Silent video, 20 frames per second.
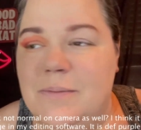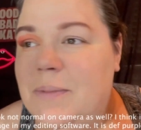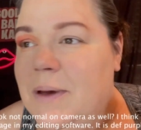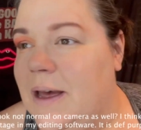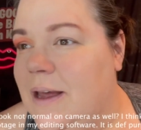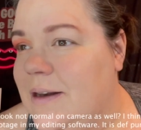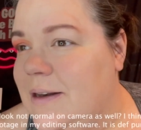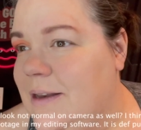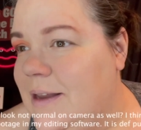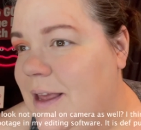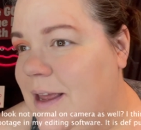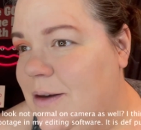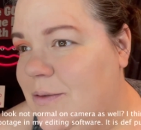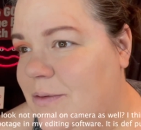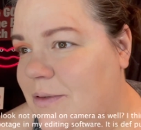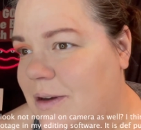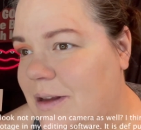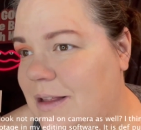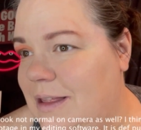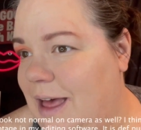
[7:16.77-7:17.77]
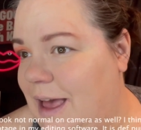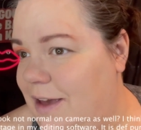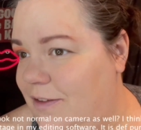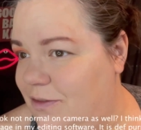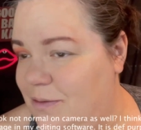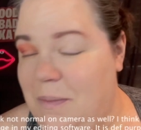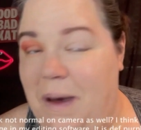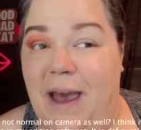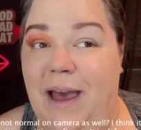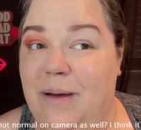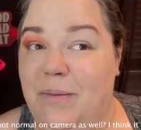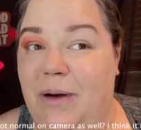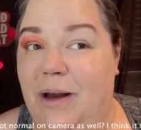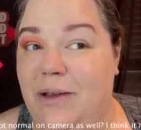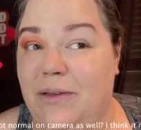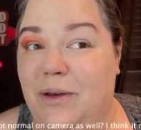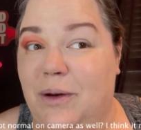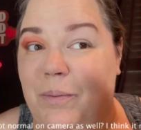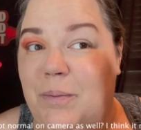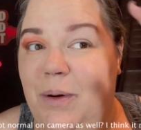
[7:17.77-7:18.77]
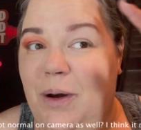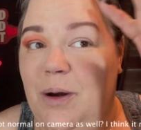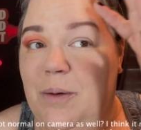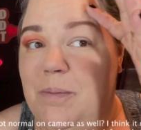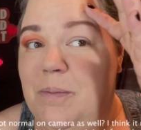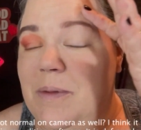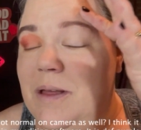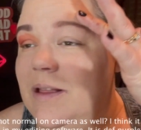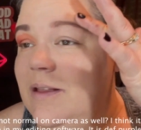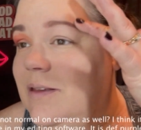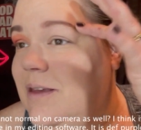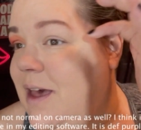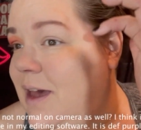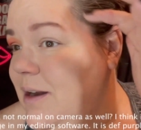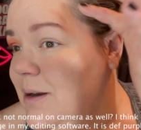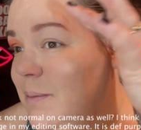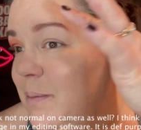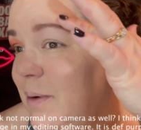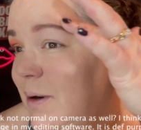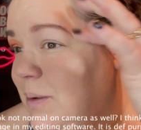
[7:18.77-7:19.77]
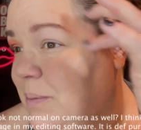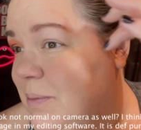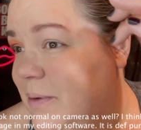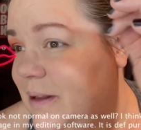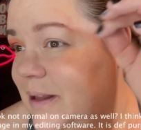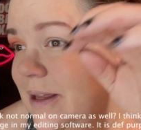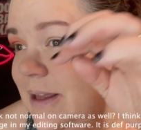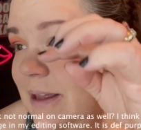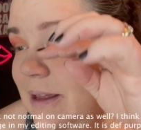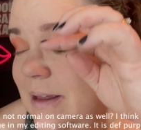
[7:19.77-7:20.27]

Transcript: But in real life, my eyebrows are purple. It's kind of purpley.